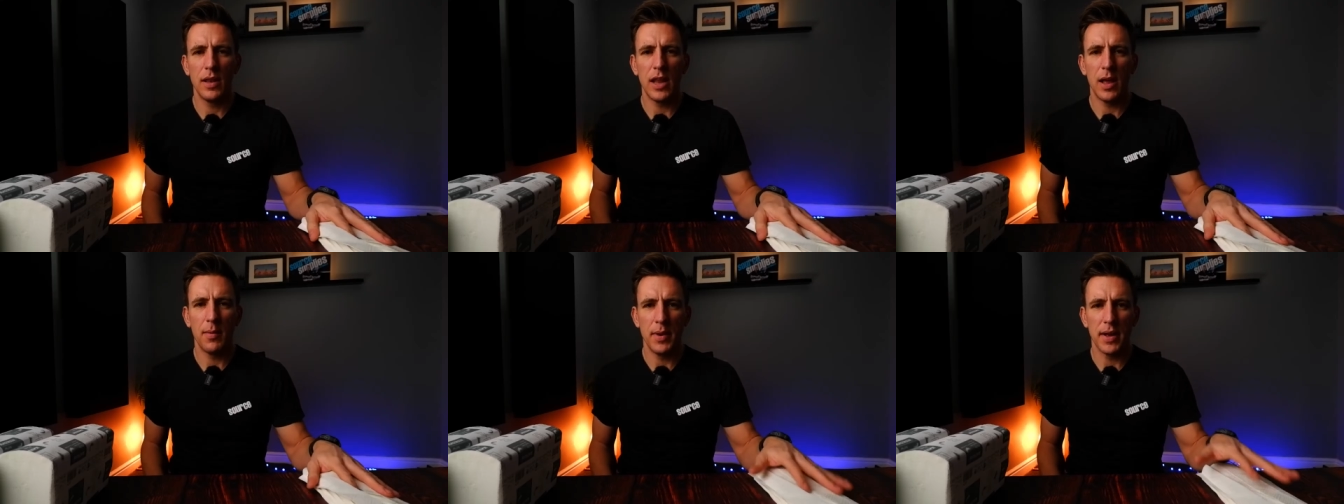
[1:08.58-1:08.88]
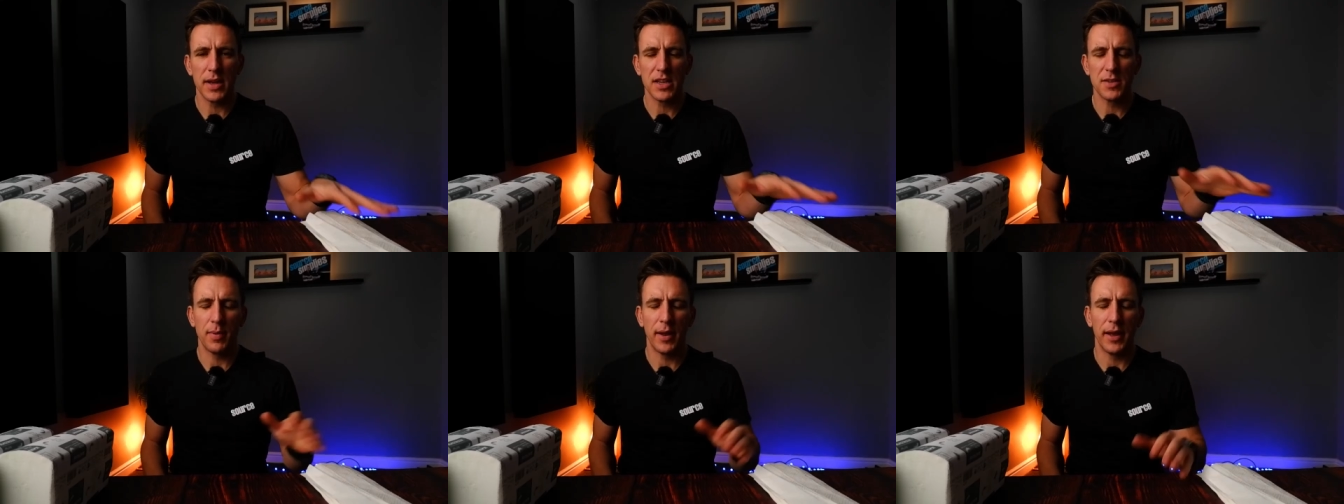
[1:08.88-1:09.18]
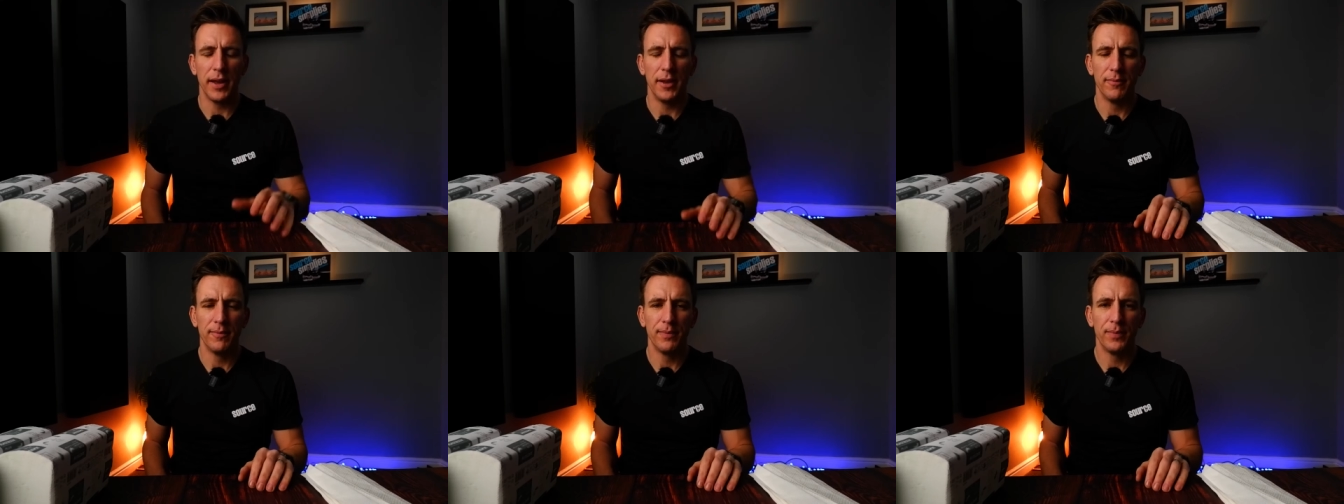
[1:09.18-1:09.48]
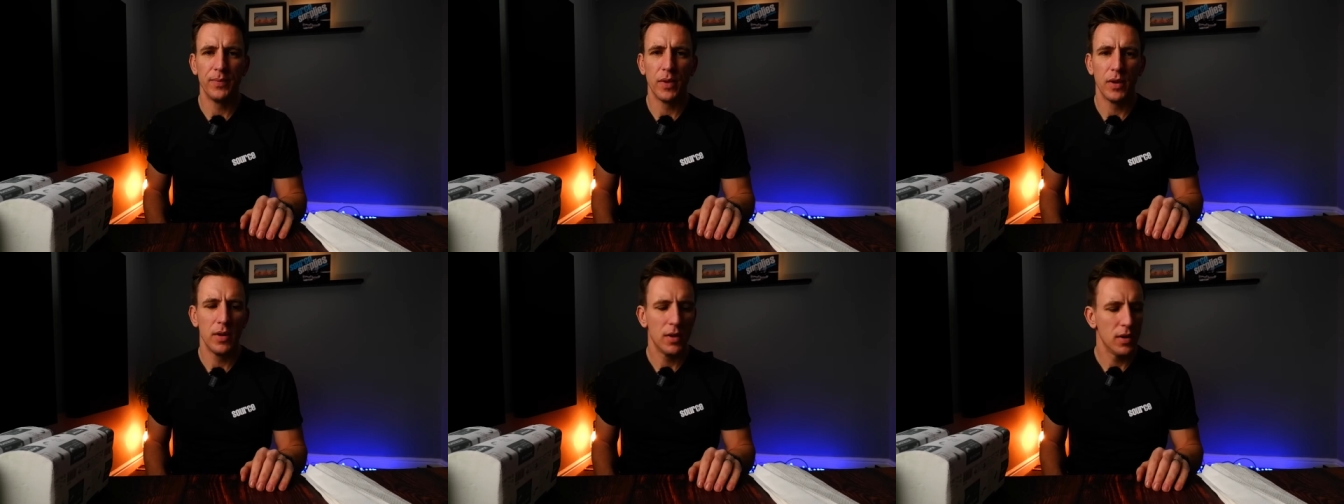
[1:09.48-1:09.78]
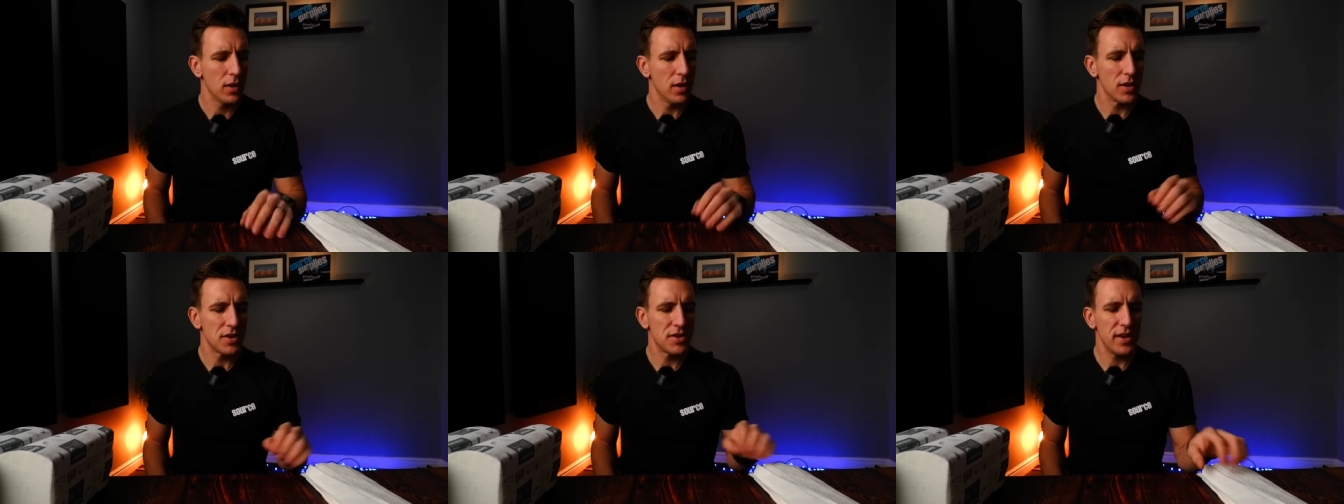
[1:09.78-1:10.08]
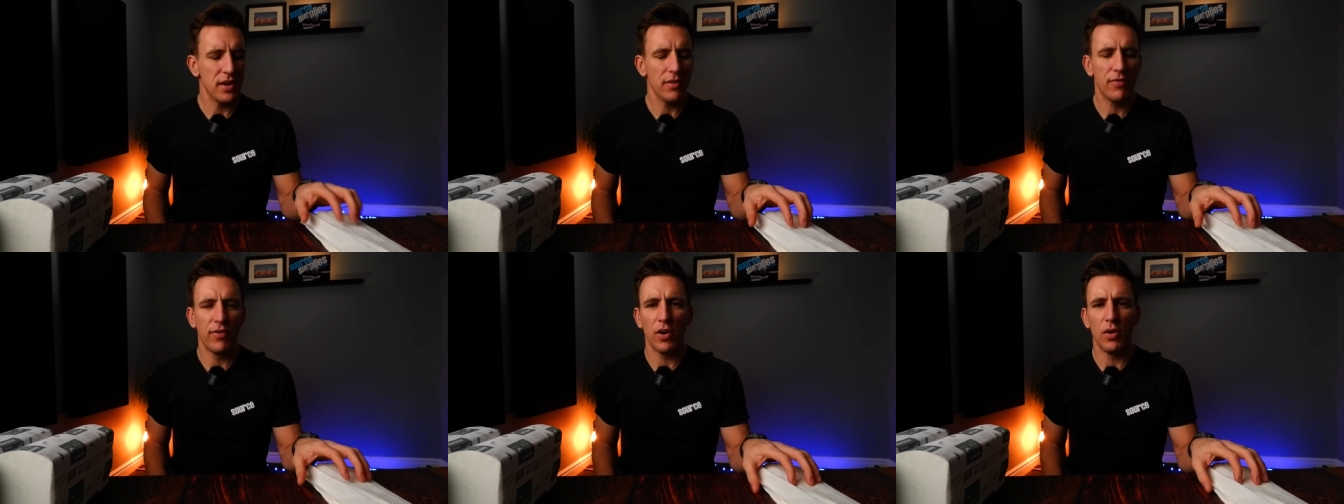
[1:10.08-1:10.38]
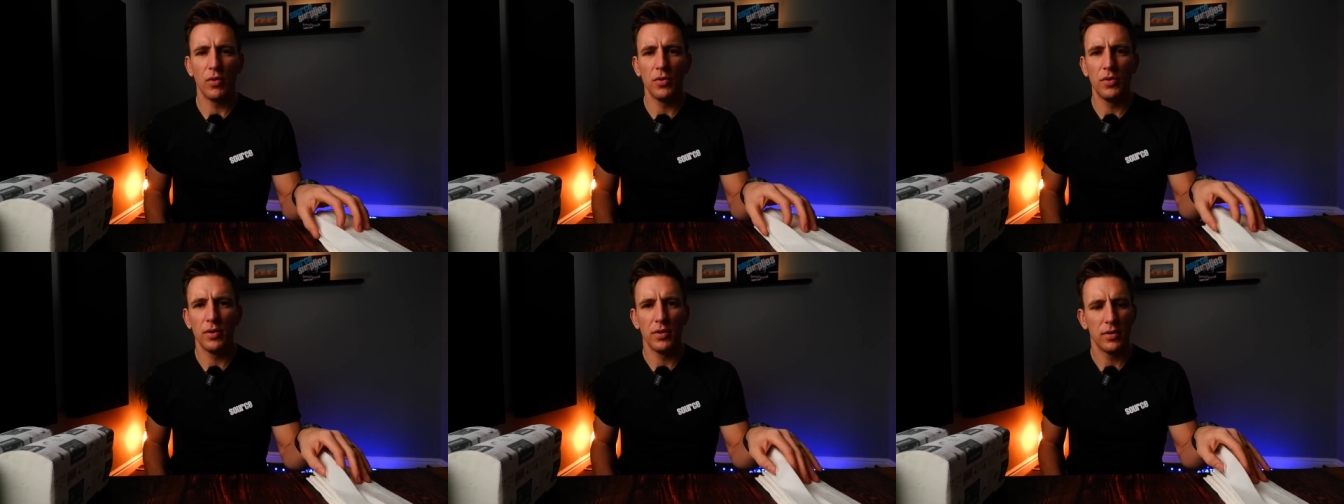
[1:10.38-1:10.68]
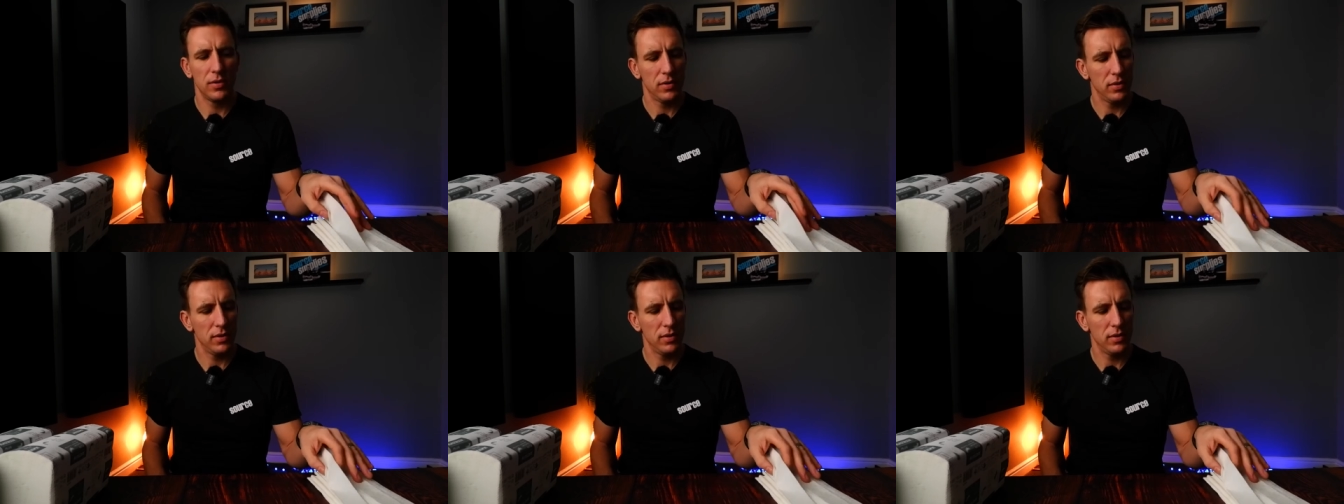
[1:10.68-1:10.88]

Let me explain. A C fold